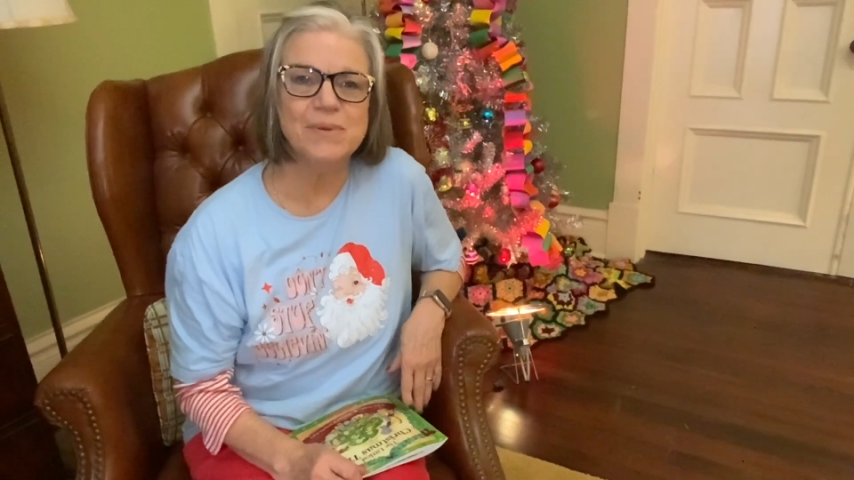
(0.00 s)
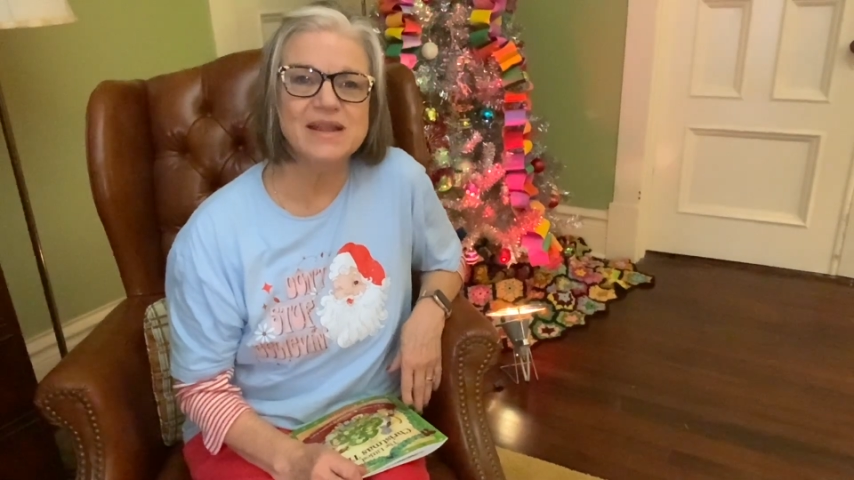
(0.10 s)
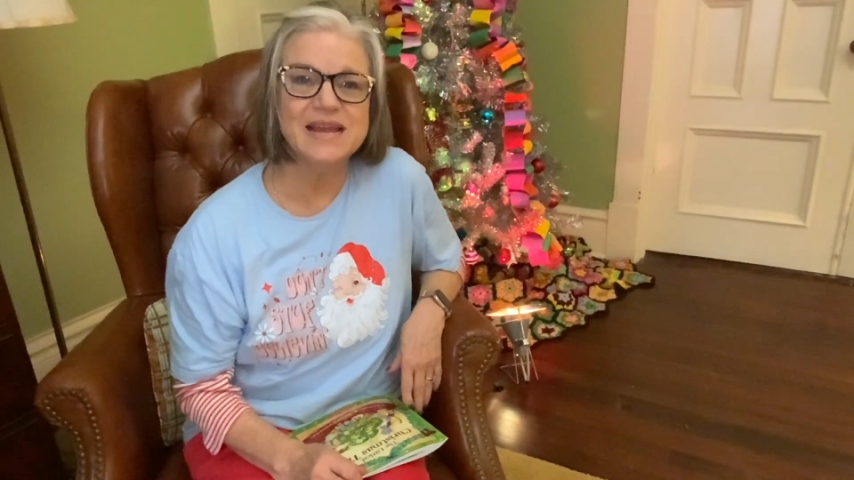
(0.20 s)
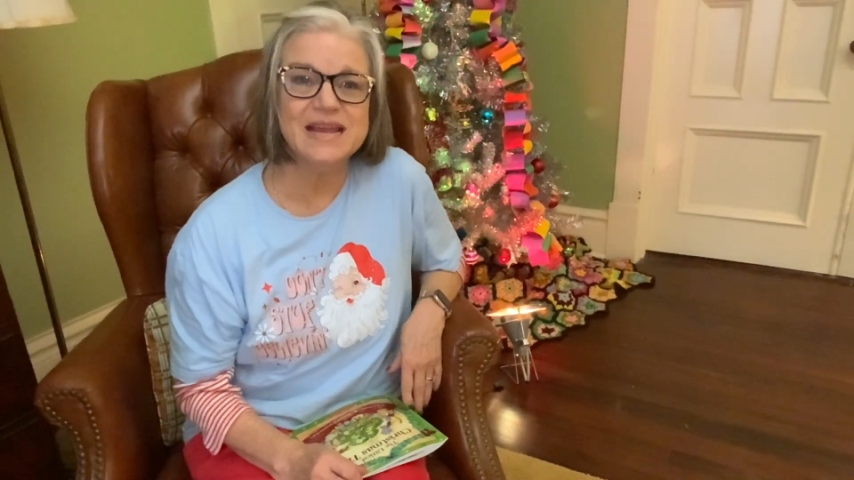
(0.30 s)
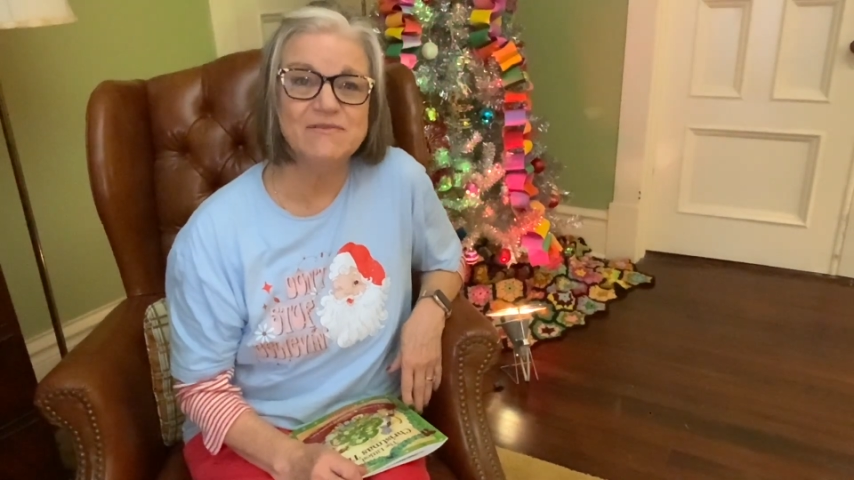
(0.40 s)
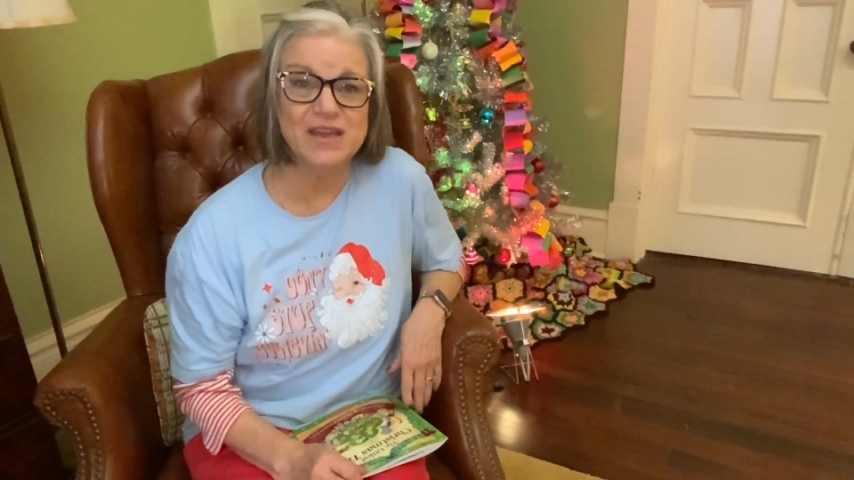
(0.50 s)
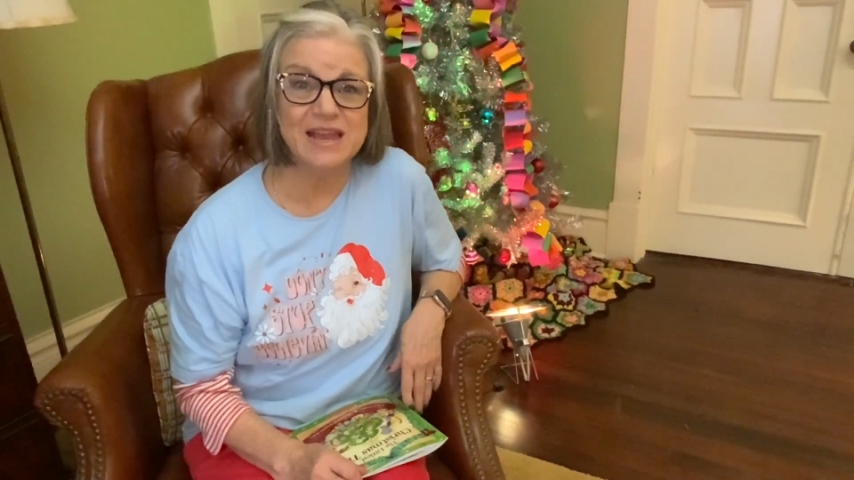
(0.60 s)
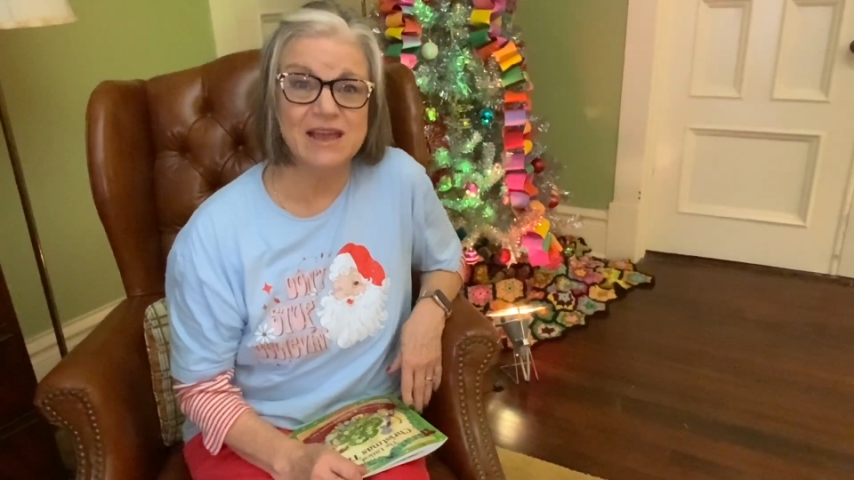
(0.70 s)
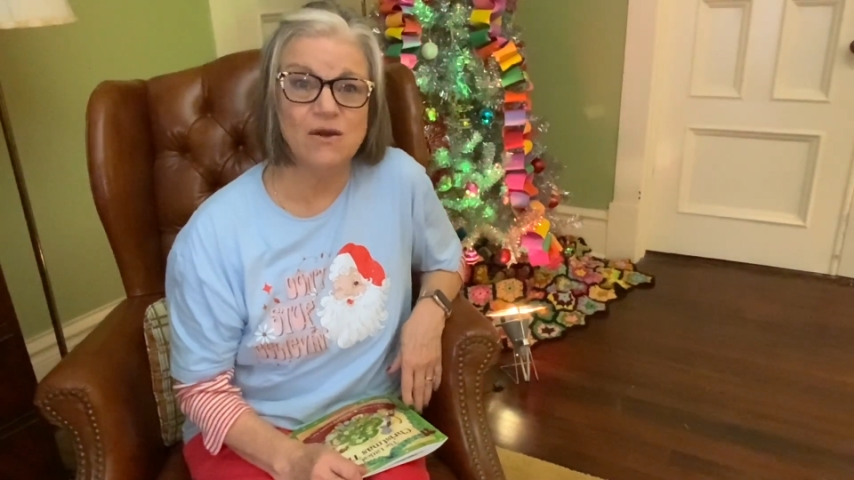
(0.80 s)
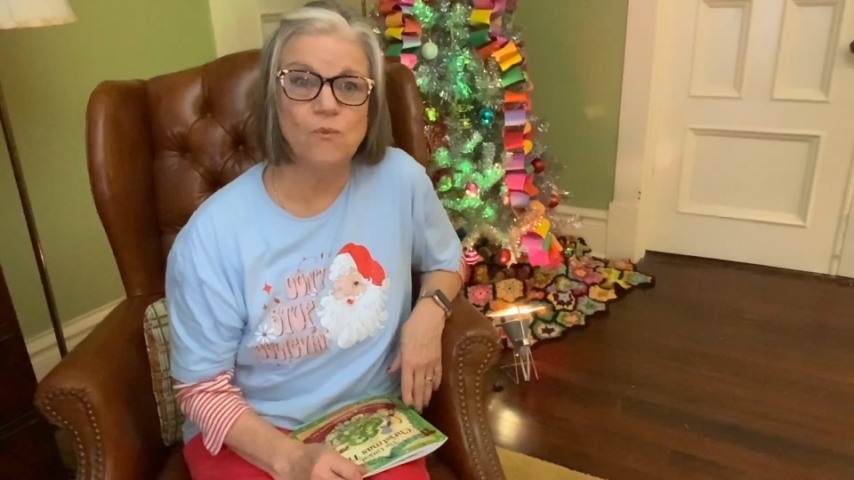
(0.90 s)

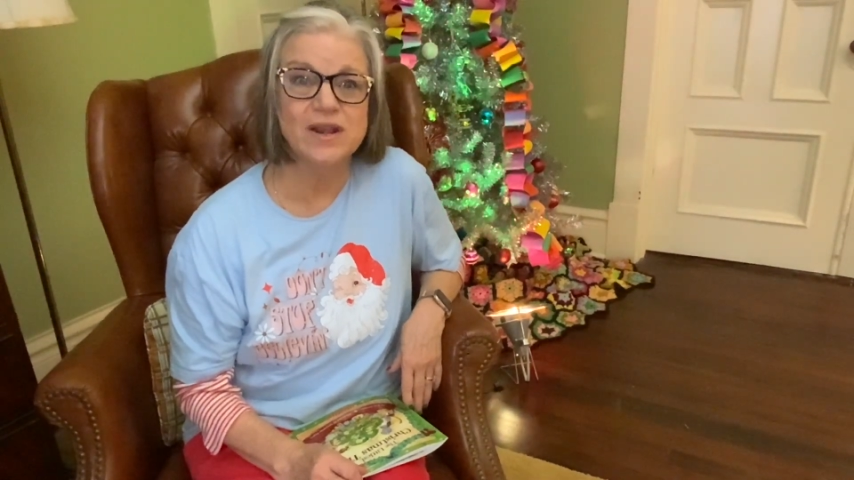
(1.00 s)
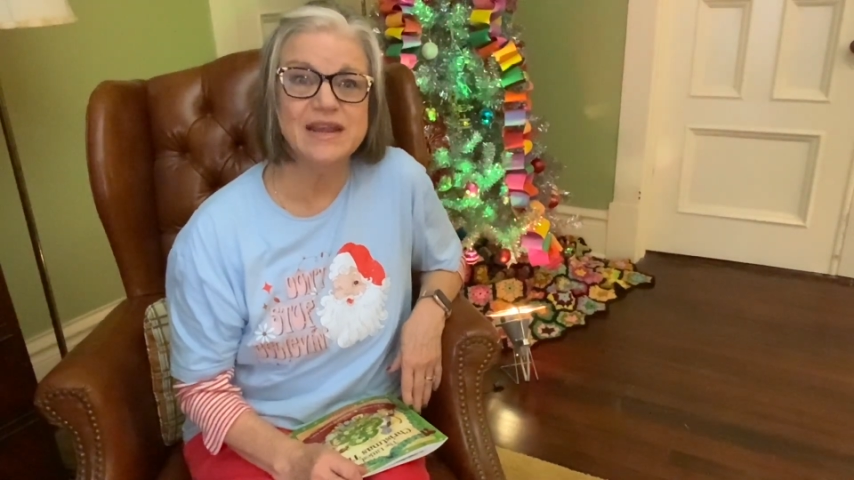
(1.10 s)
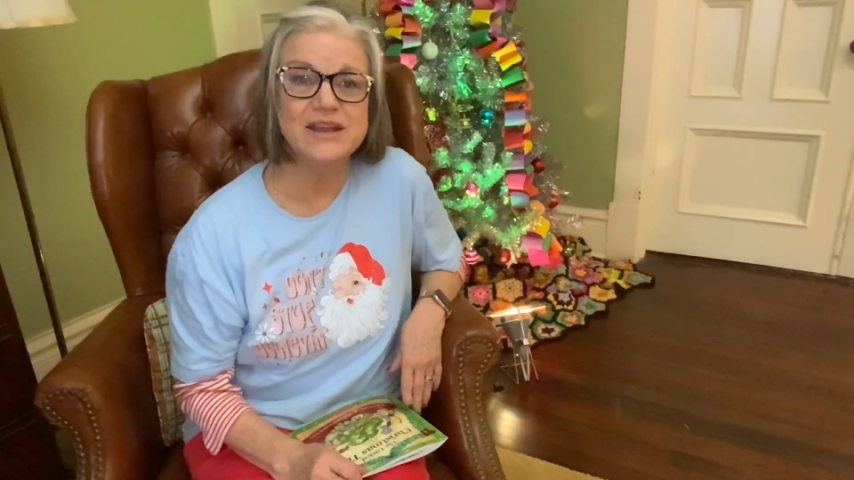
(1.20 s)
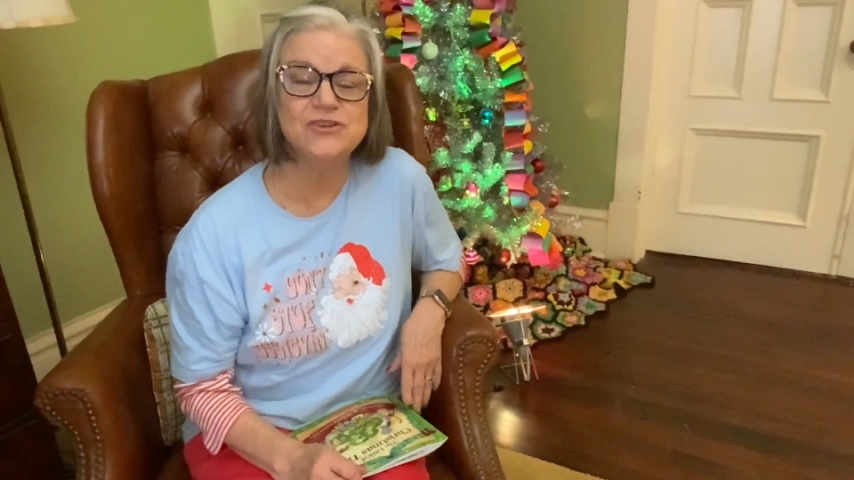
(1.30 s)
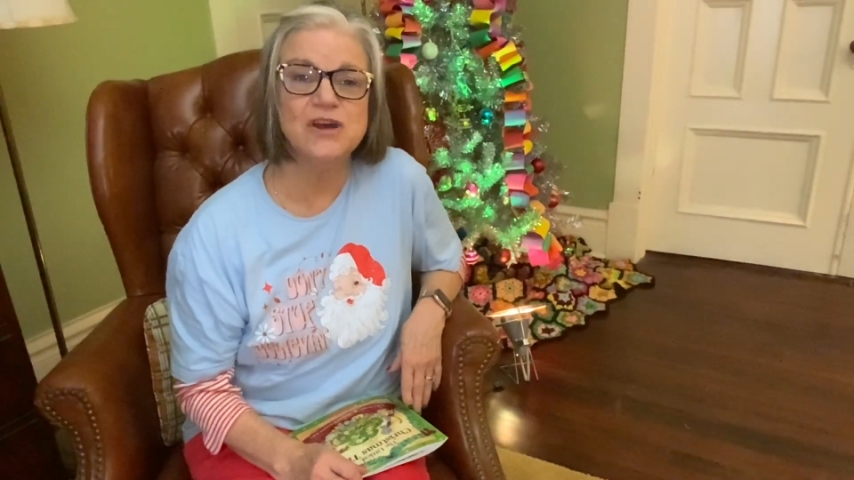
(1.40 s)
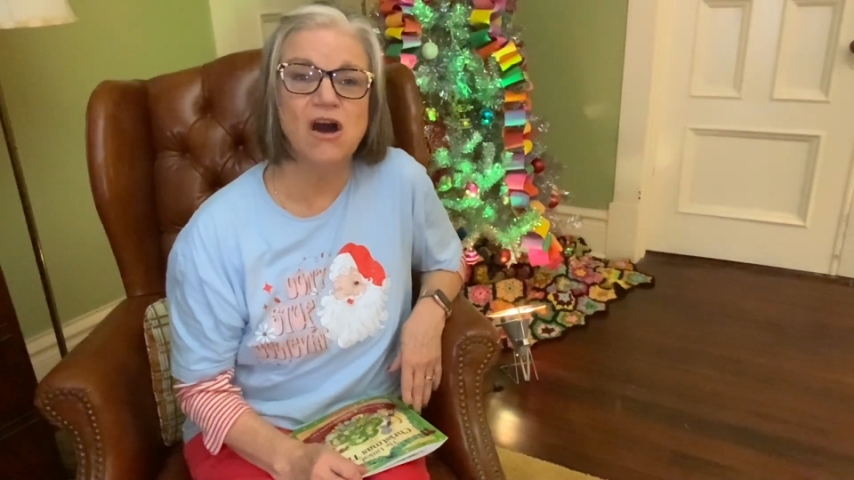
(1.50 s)
believing. We need to